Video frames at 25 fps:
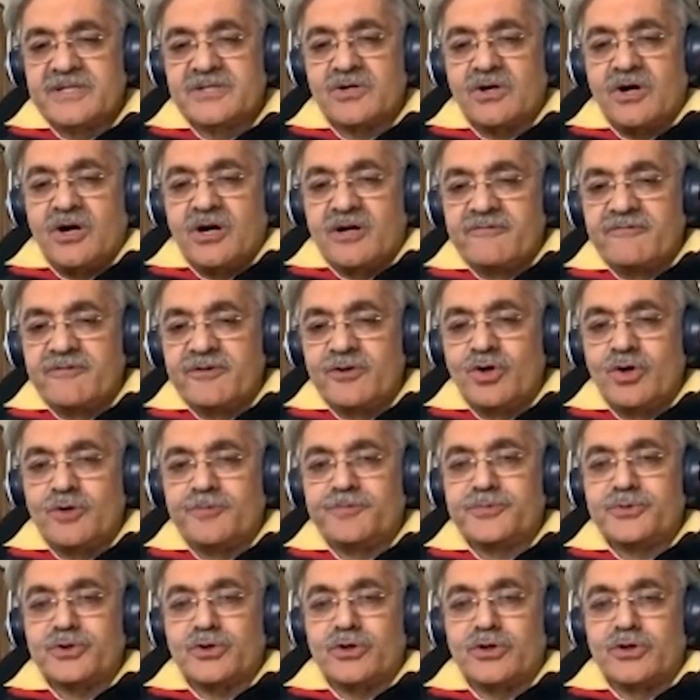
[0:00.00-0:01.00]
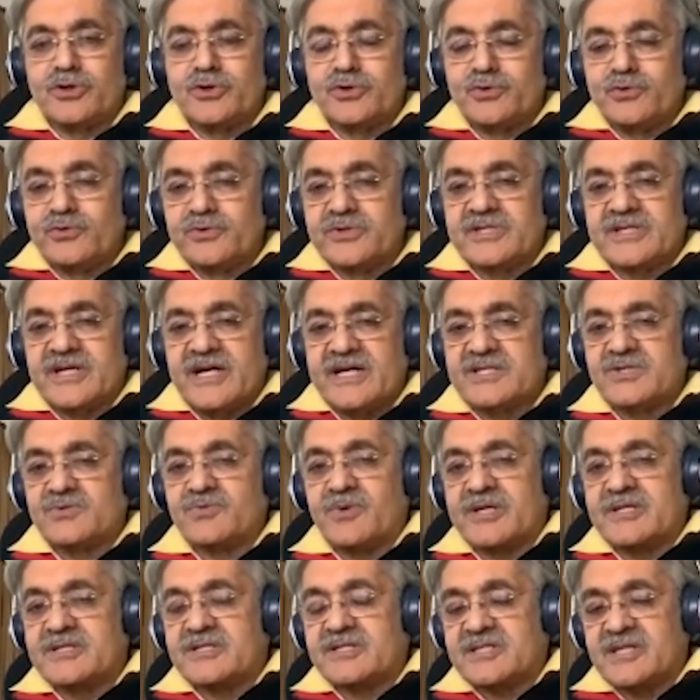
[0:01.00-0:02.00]
is enveloped on two sides.
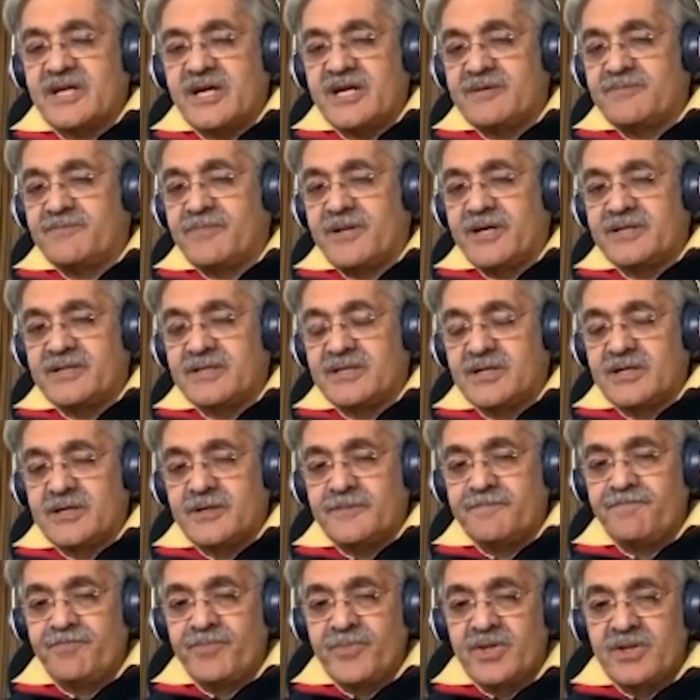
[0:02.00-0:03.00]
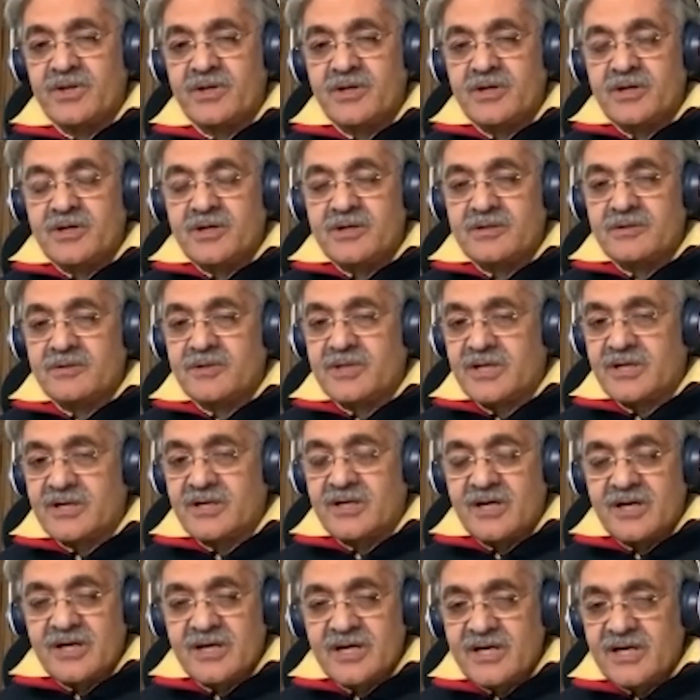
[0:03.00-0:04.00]
One side by the
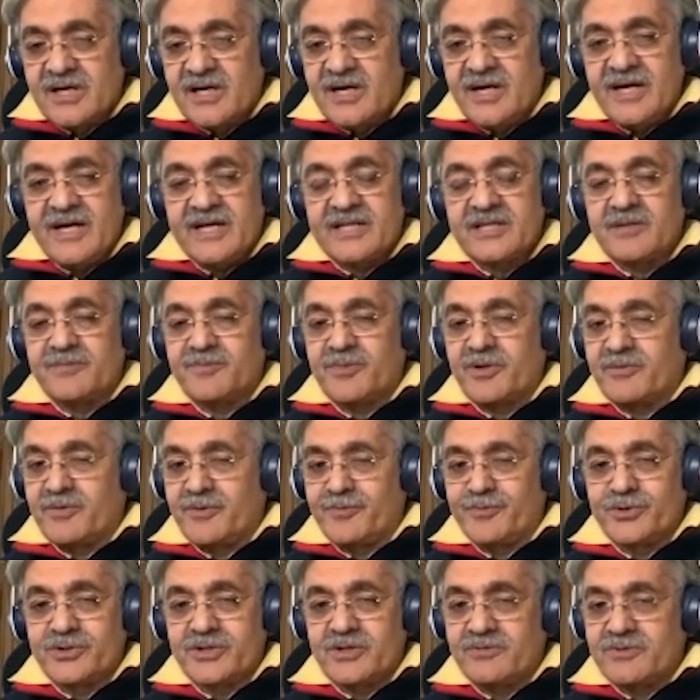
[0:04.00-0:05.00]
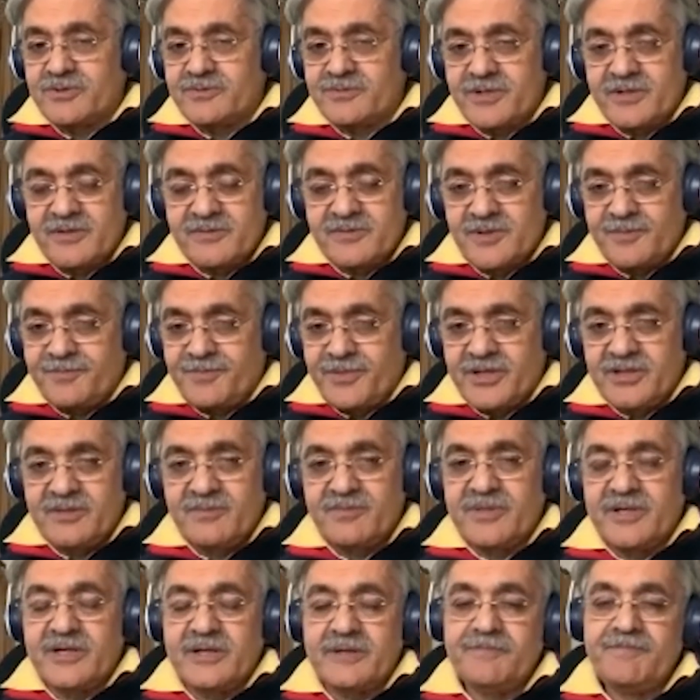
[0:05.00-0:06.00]
Ganga and the Brahmaputra, which becomes the
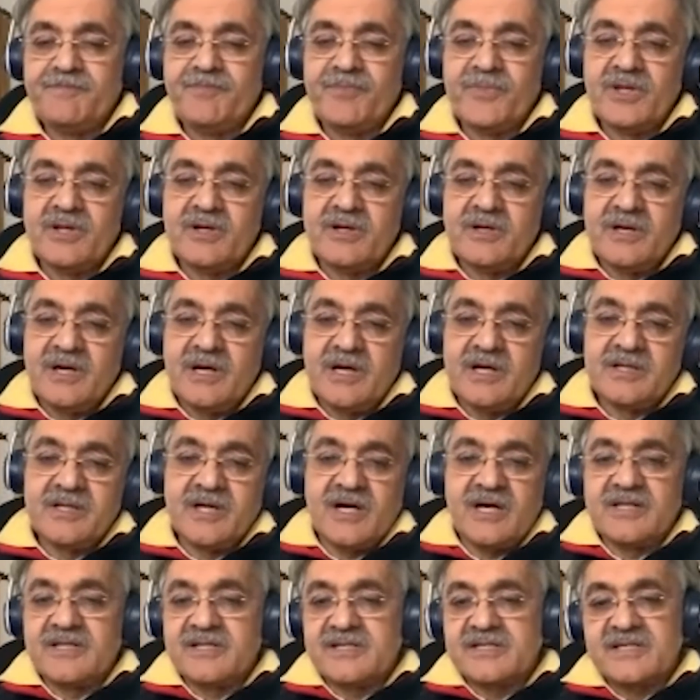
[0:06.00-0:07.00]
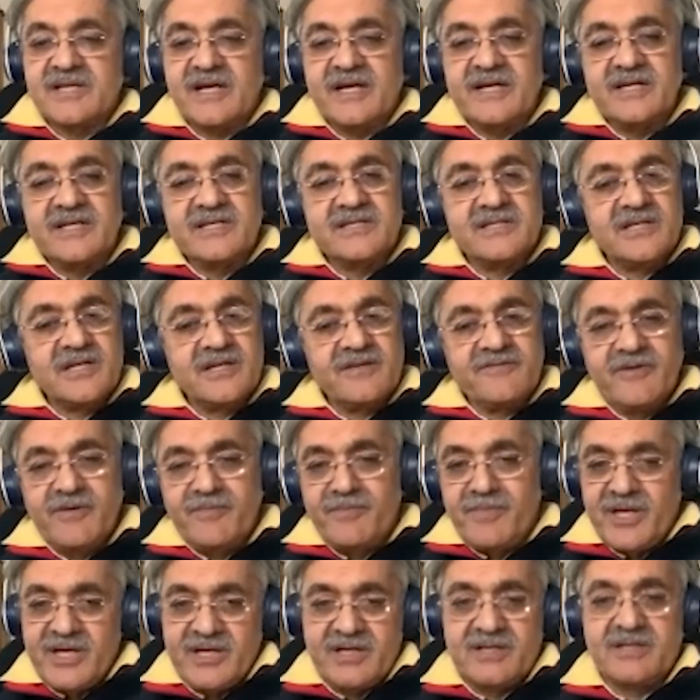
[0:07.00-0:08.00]
Padma. And the other side is the river
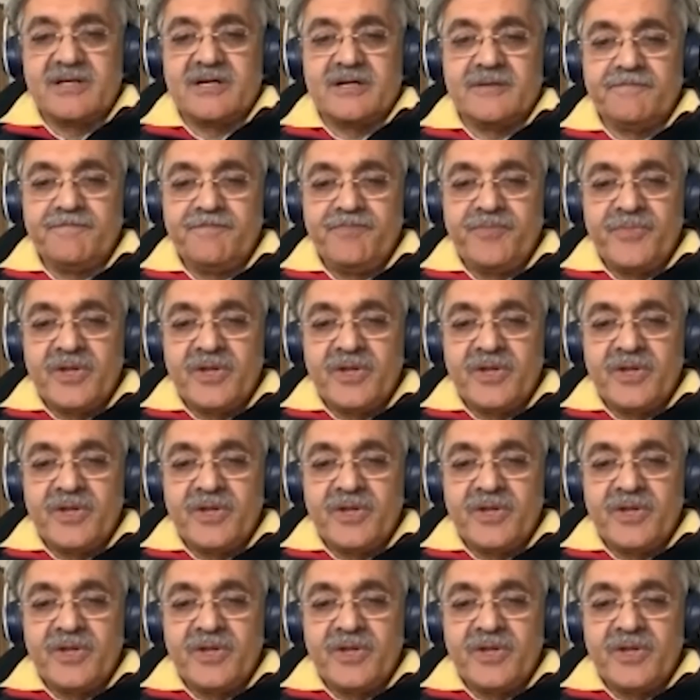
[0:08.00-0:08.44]
Meghna.